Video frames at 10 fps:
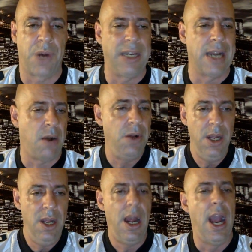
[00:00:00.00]
now.
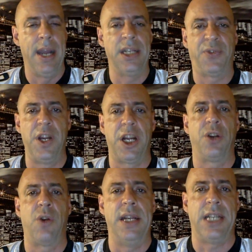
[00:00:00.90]
And it's freaking
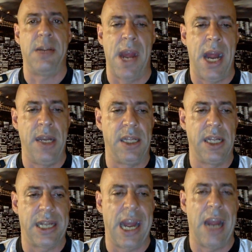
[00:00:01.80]
crazy, man, that
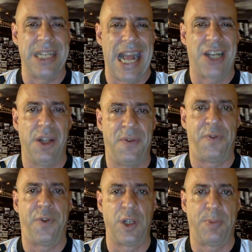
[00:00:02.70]
this game is actually for
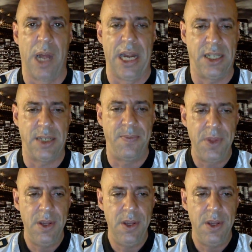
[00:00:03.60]
first place.